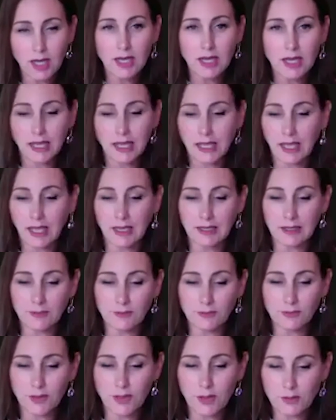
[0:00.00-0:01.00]
Again,
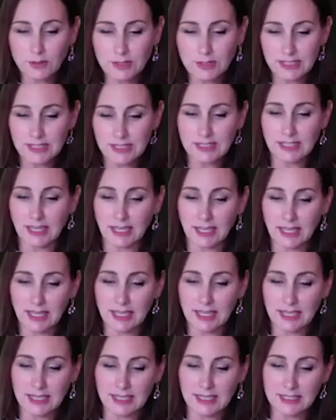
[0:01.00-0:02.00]
for those listening,
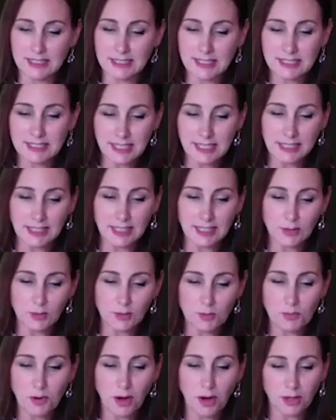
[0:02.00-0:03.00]
it is Selling
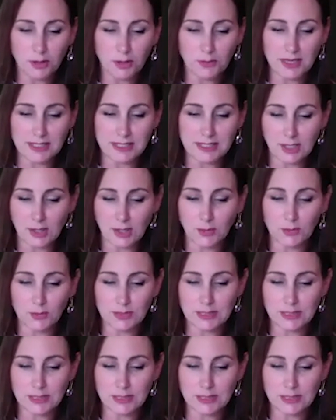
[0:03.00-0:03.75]
Through Partnering Skills.